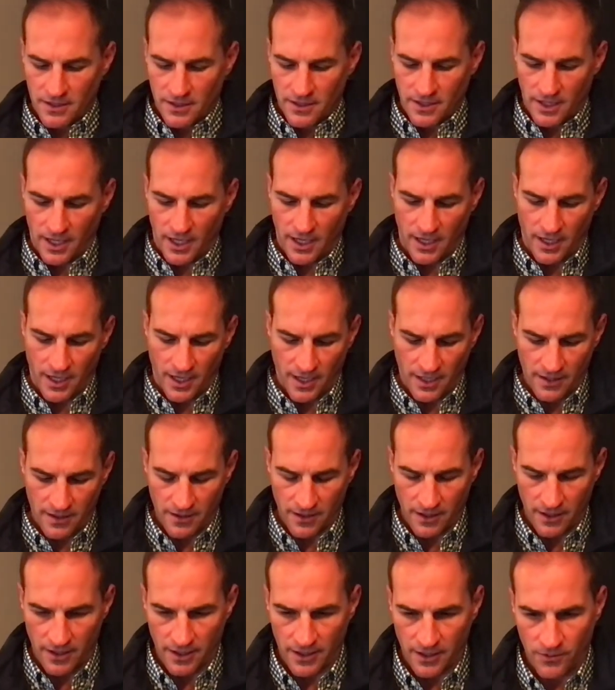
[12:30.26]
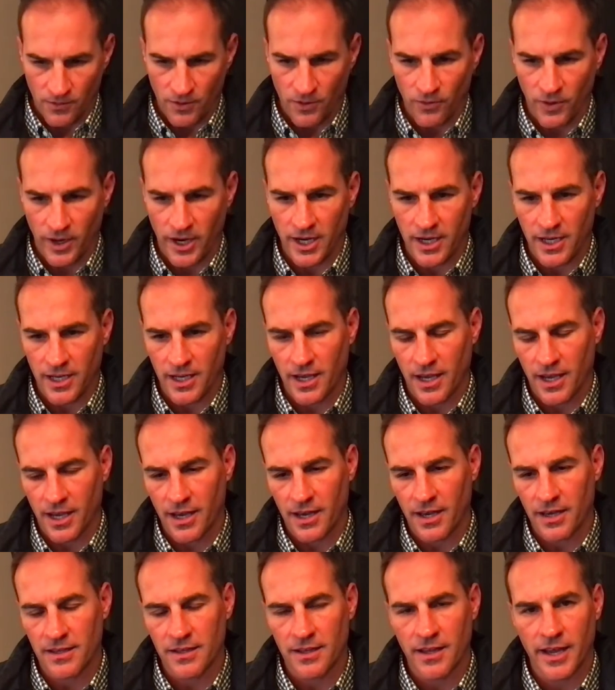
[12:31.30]
and we're waiting
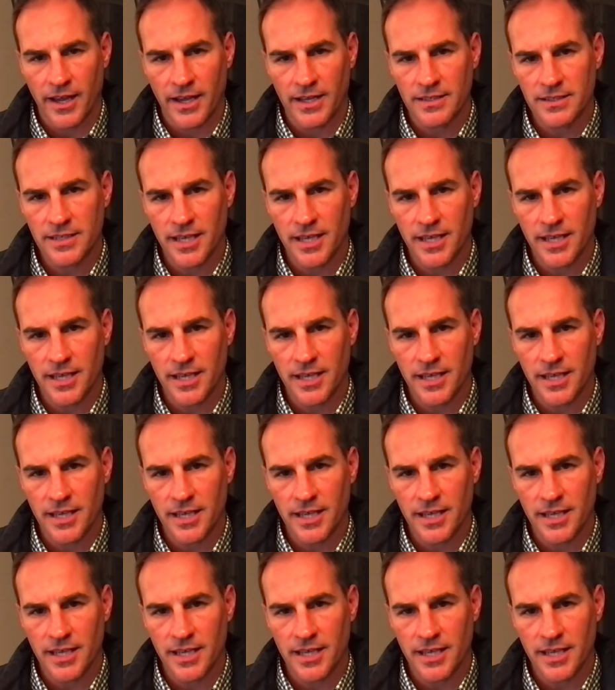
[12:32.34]
on Lyon